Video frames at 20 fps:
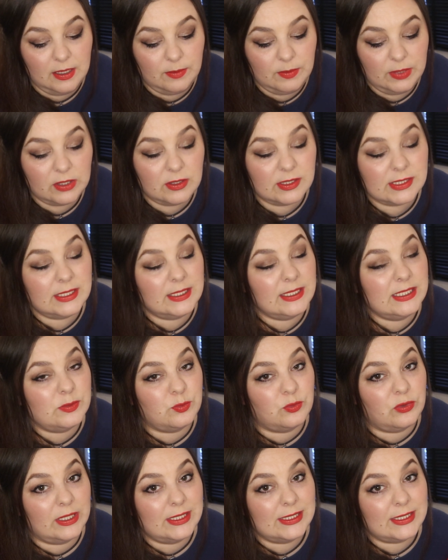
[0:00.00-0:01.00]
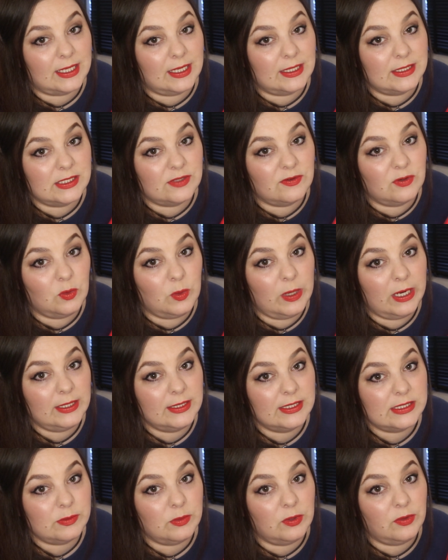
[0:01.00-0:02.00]
because it is Breast Cancer
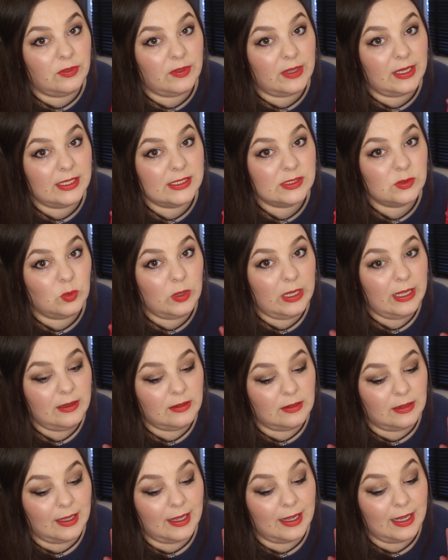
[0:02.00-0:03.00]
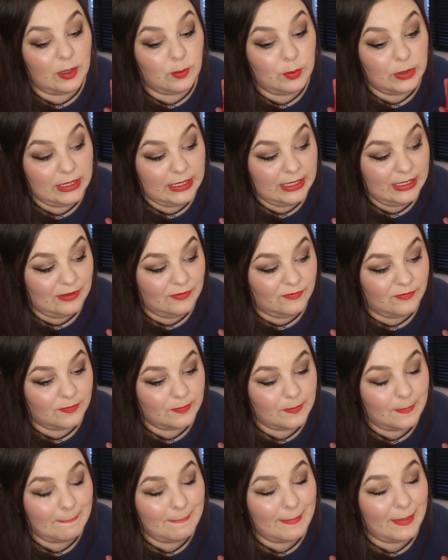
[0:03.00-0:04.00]
Awareness Month as well, I believe.
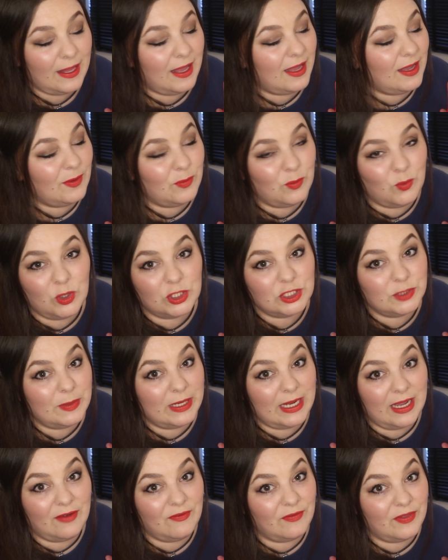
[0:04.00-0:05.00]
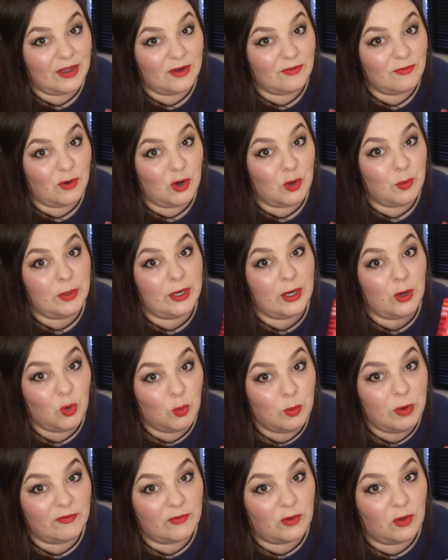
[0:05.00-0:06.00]
Much may have that wrong, but I
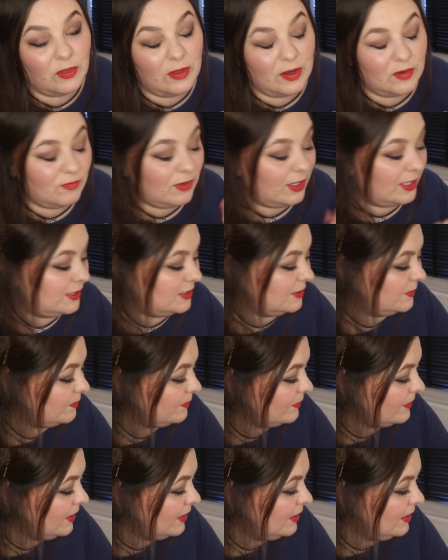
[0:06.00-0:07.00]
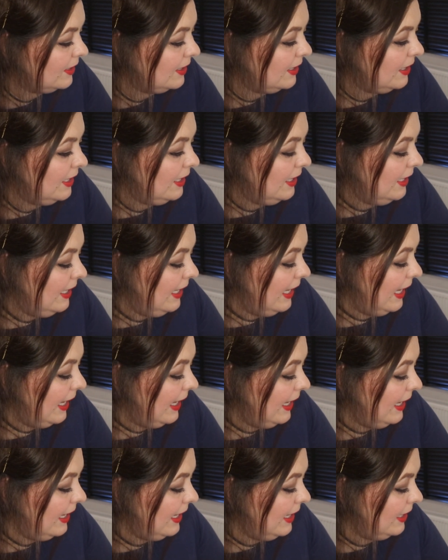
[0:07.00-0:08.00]
hope I've got that right.
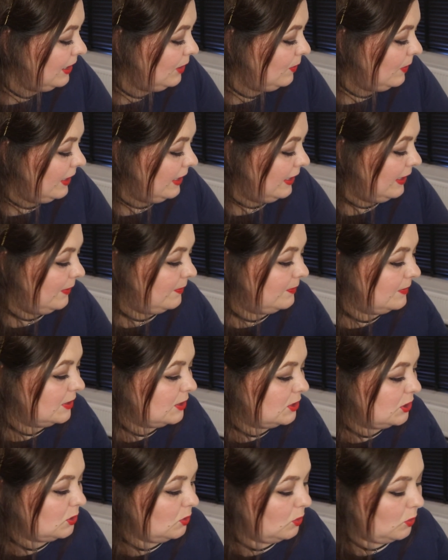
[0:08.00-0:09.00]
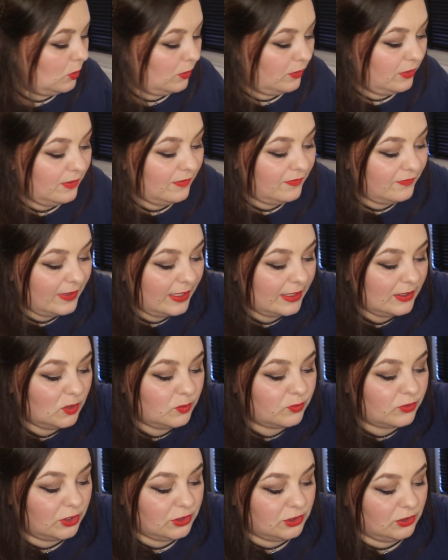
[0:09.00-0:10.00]
Anyway, so the final
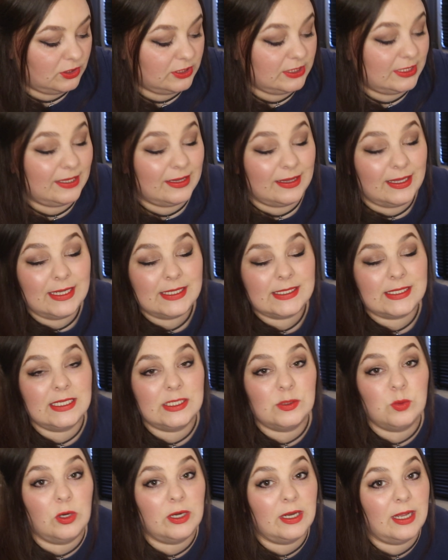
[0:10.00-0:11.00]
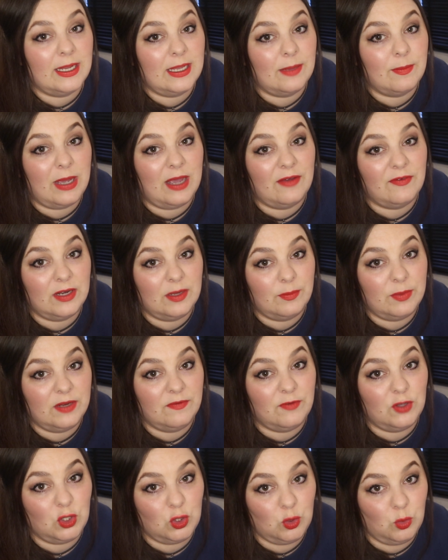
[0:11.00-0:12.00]
product, this is what I am having a bit
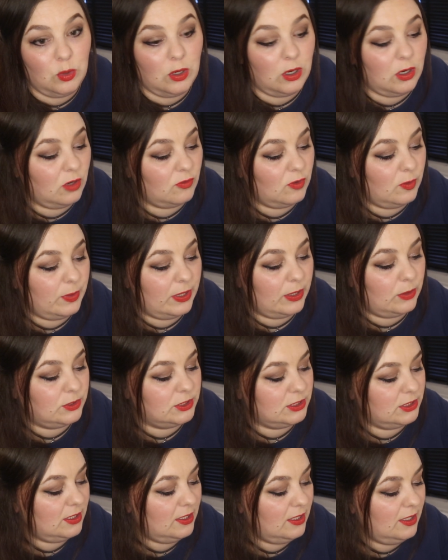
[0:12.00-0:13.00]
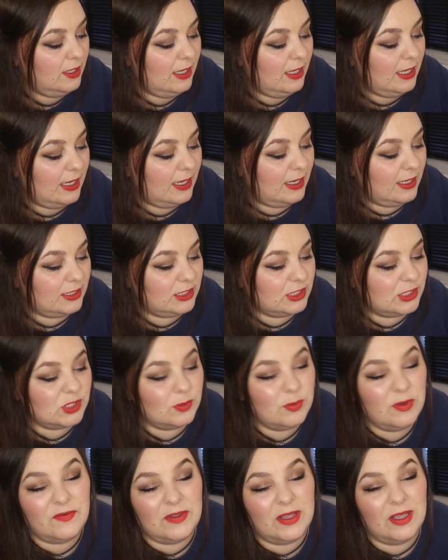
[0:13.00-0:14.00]
of a hoo-ha about, and
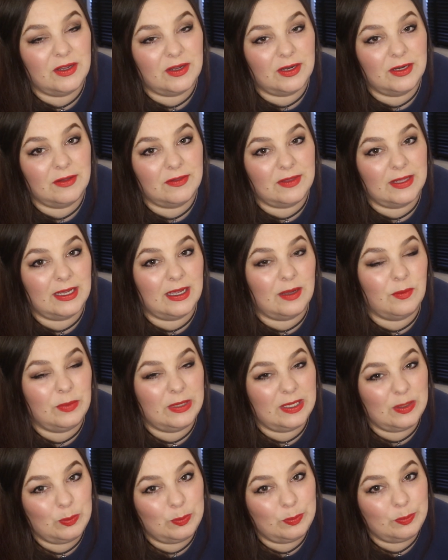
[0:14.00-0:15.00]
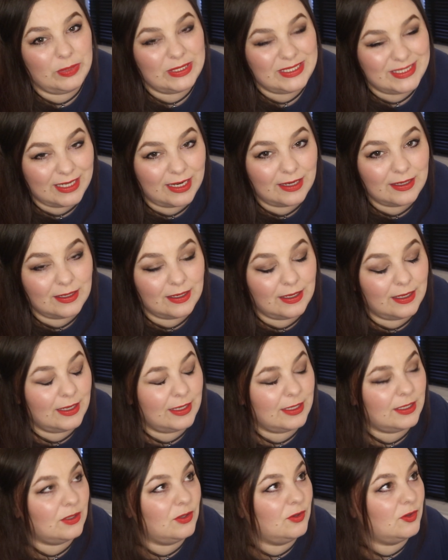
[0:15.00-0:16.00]
some of you are going to think I'm being
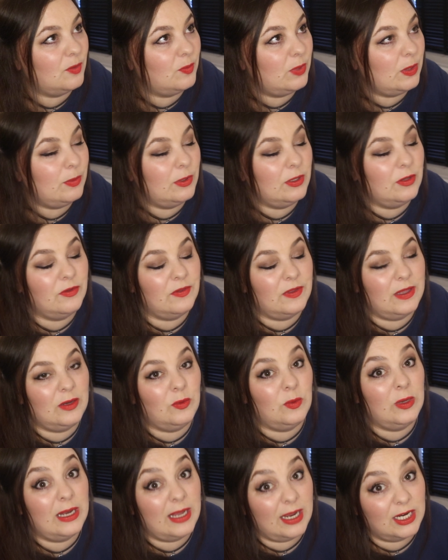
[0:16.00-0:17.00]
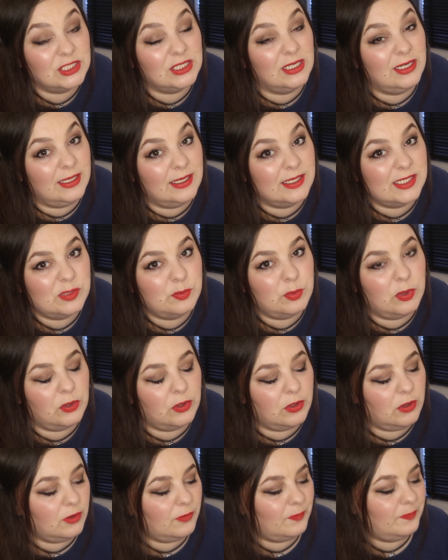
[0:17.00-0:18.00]
pedantic, other people will think, well, actually you're spot
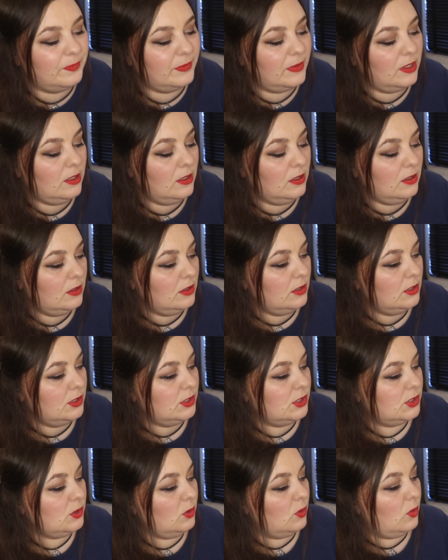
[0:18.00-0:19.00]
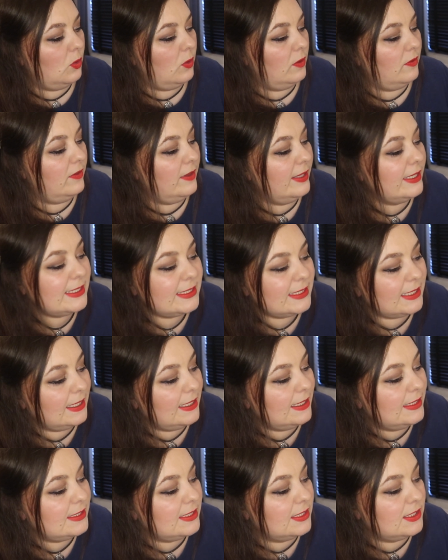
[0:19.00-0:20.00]
on. So this
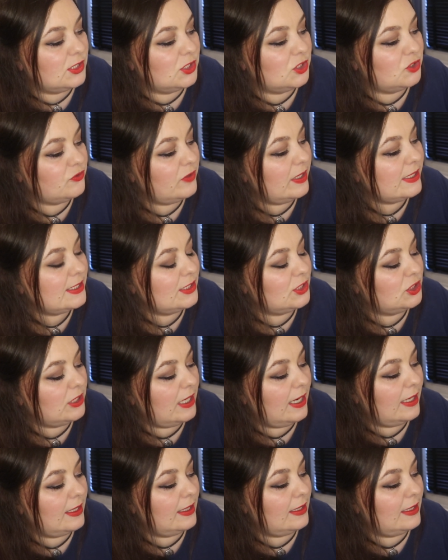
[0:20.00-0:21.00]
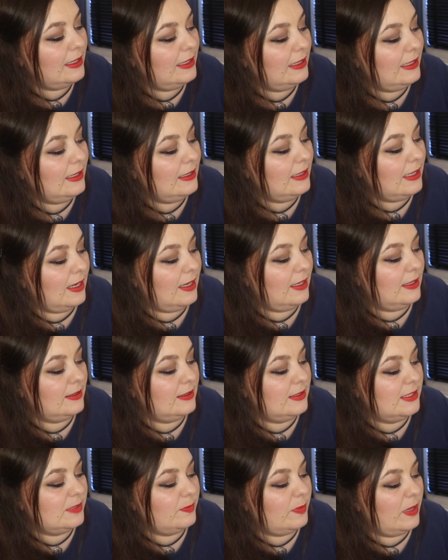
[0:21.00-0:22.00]
is a Stress Check Clean
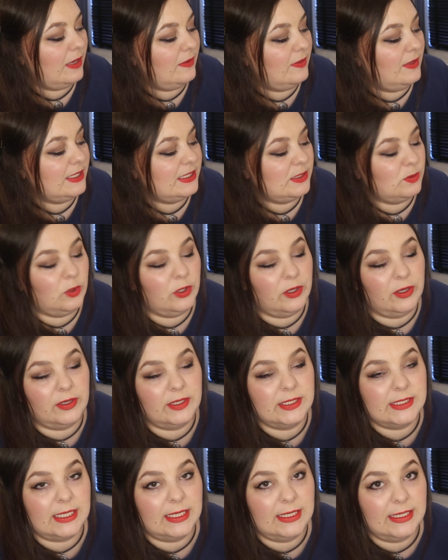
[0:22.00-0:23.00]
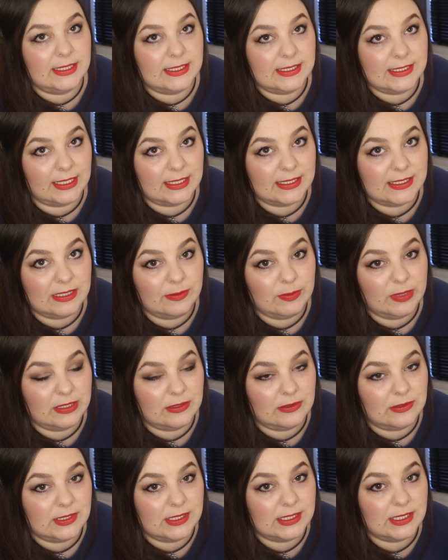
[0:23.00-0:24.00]
Hands by This Works and it's 60
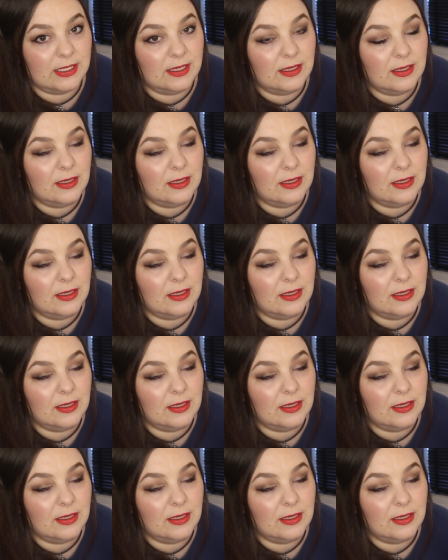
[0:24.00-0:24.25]
mils.